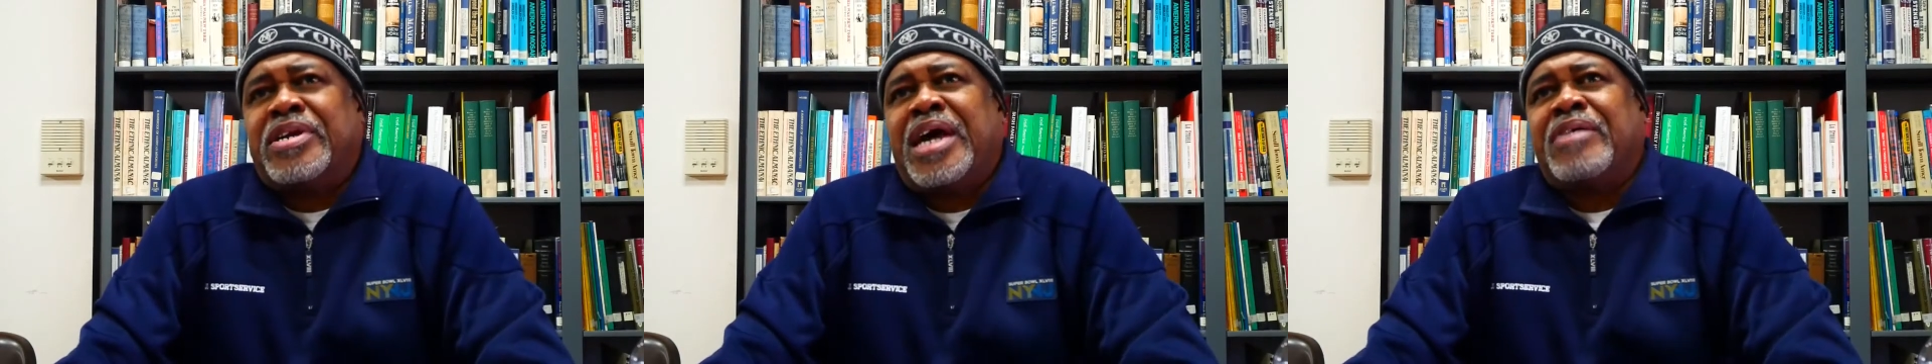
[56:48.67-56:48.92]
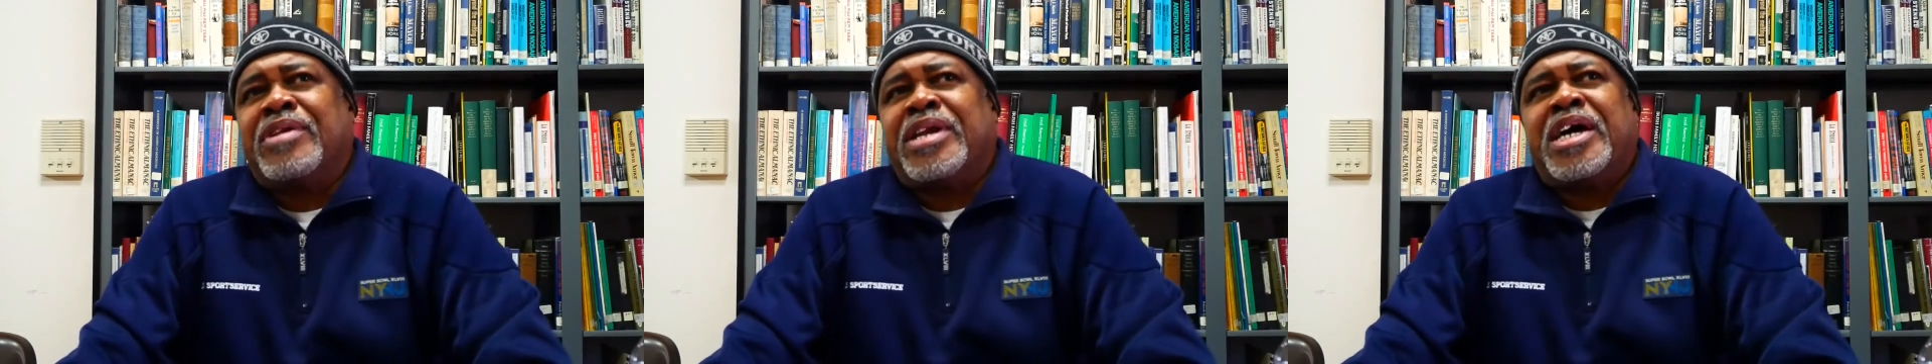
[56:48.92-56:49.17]
when
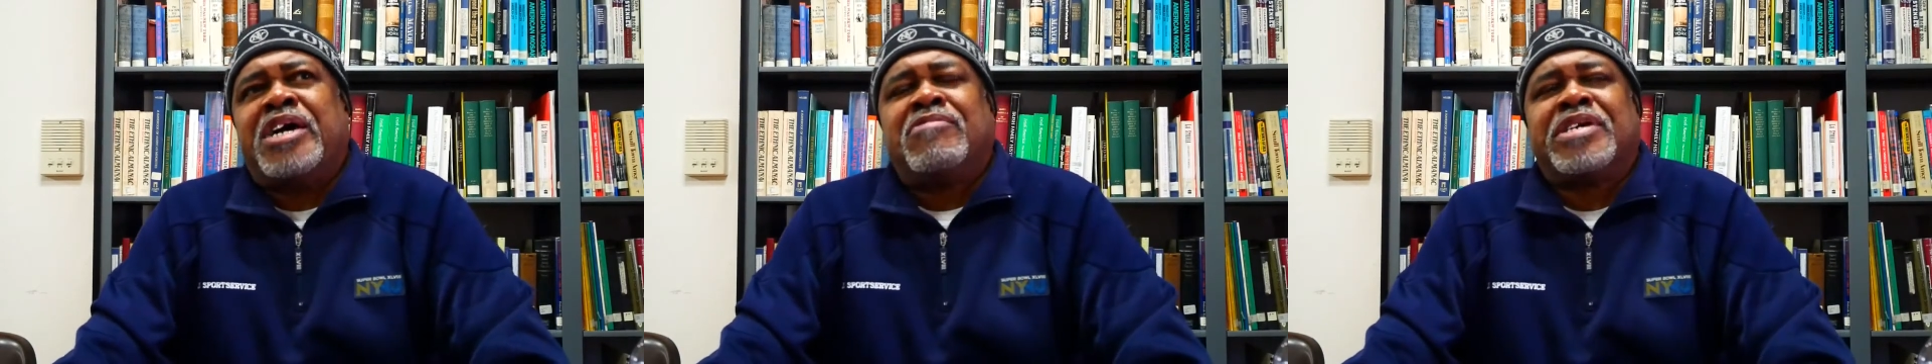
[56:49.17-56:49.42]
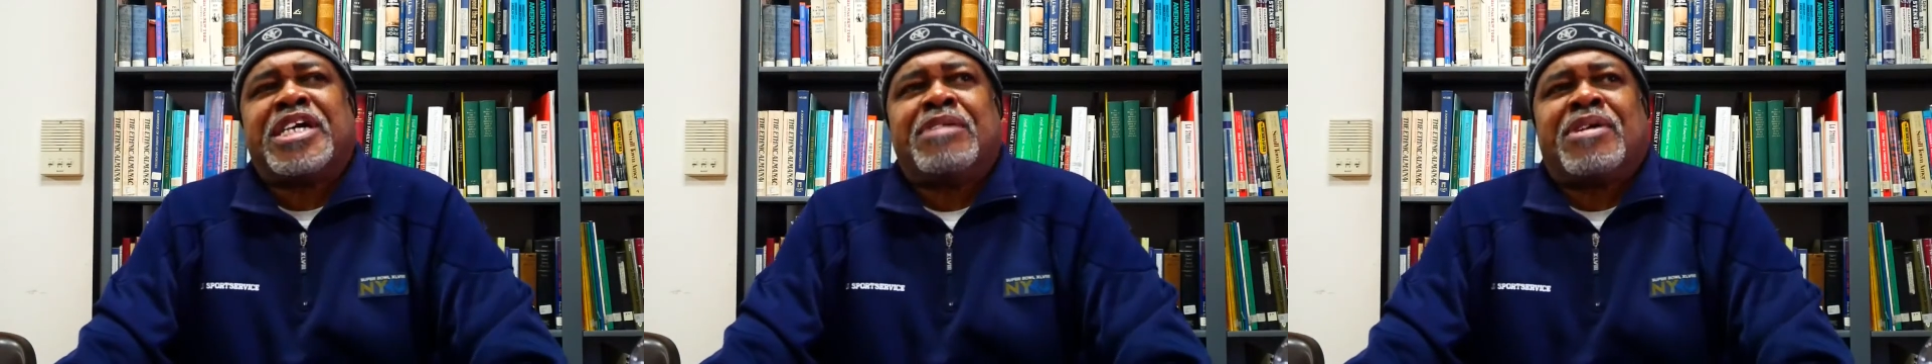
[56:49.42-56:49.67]
that when that
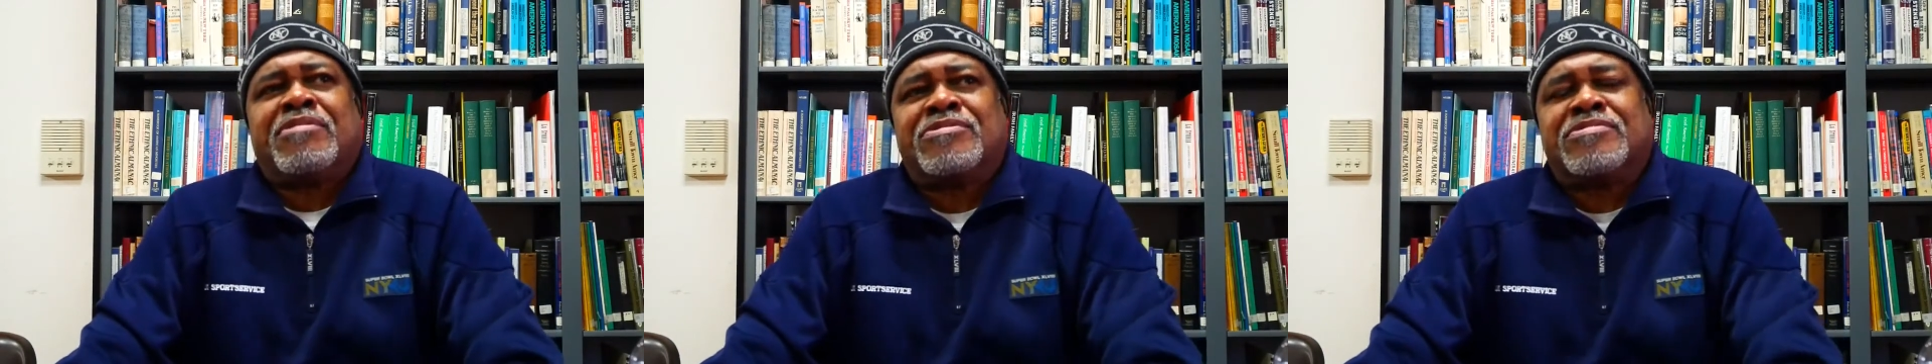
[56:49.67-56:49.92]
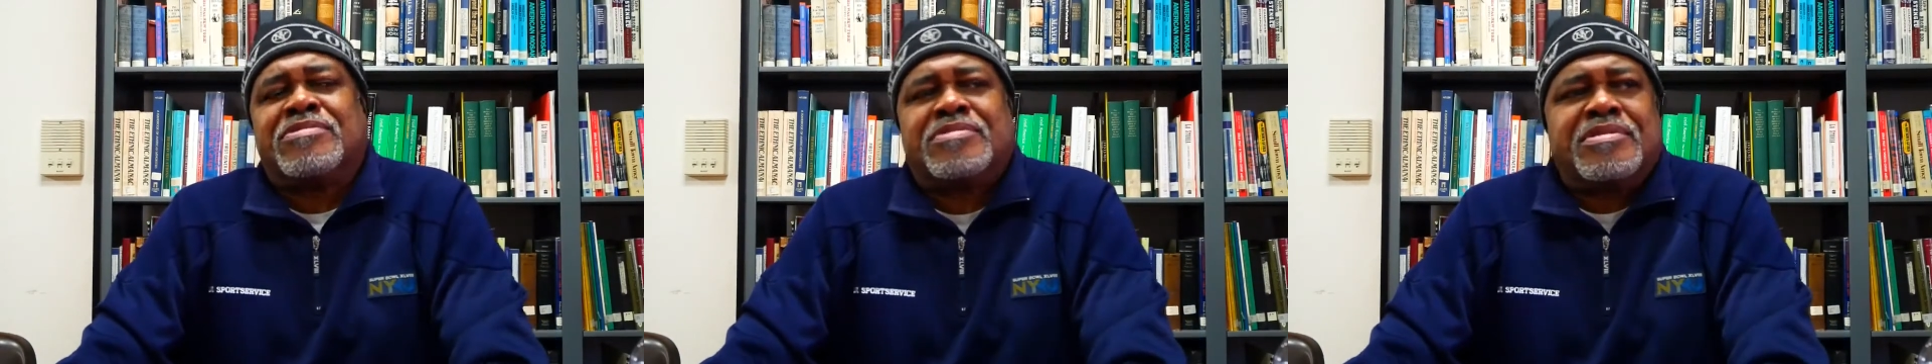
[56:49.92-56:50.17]
ever came, I
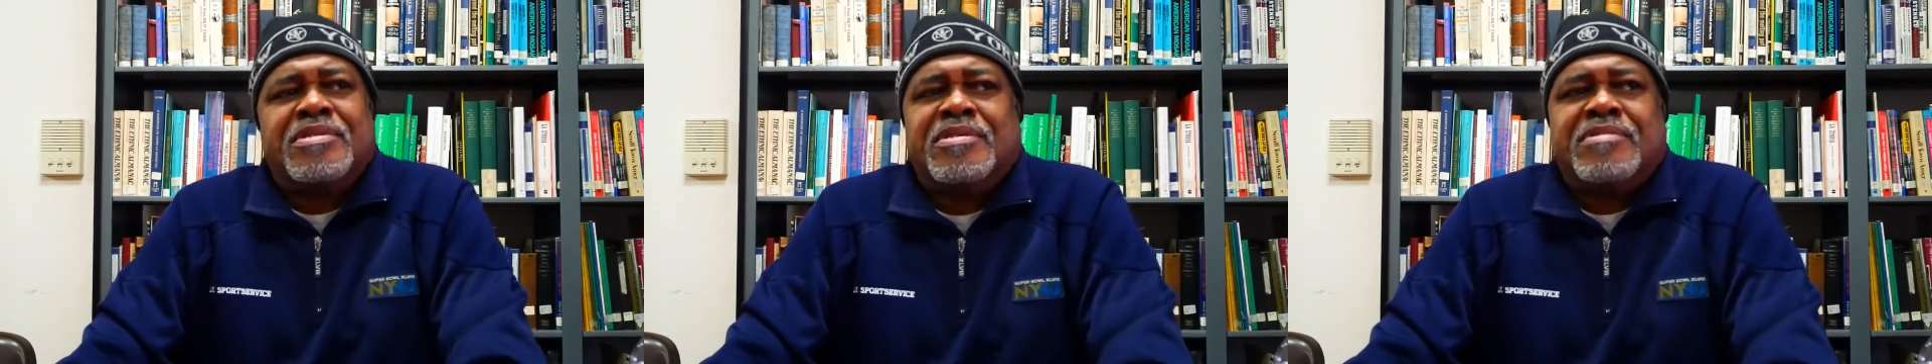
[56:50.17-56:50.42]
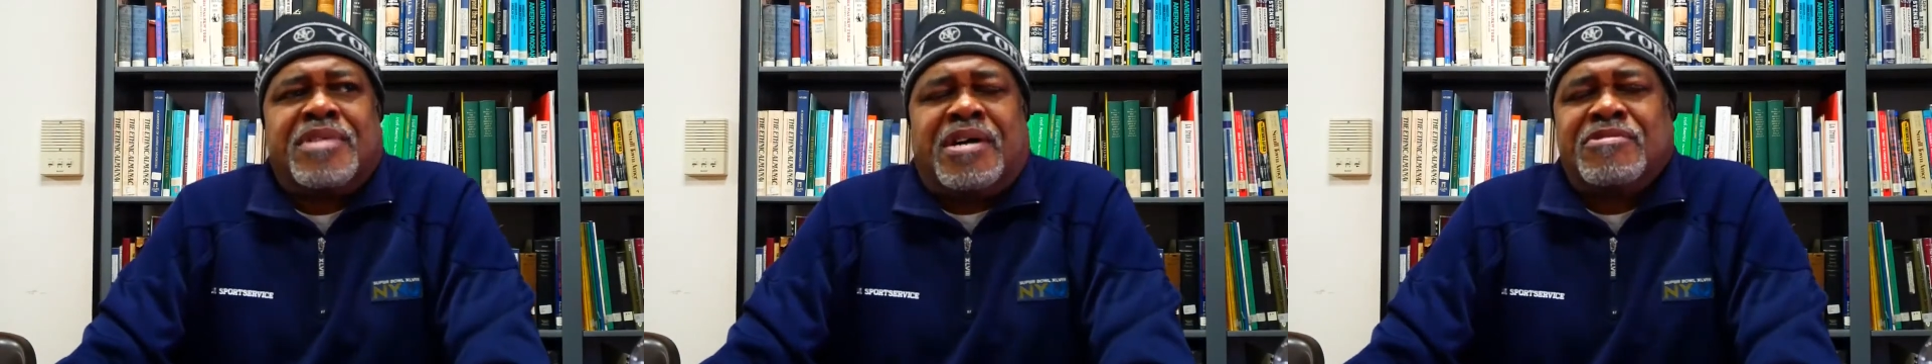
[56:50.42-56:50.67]
was
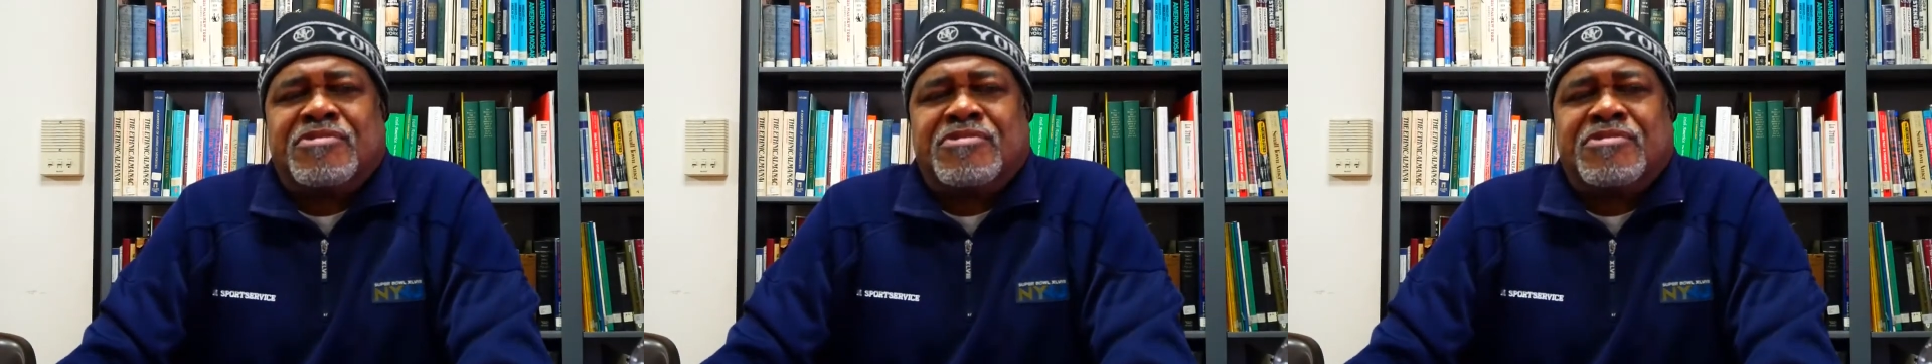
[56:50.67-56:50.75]
I